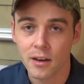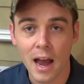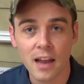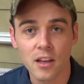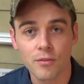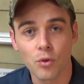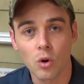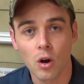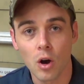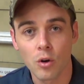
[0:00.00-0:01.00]

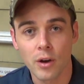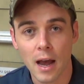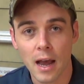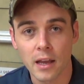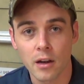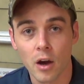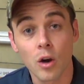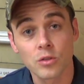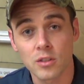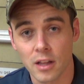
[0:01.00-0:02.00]
9409
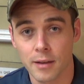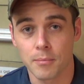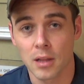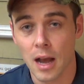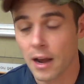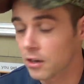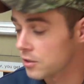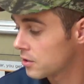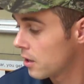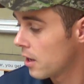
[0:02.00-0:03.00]
hose clamp
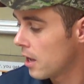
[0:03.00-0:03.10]
pliers.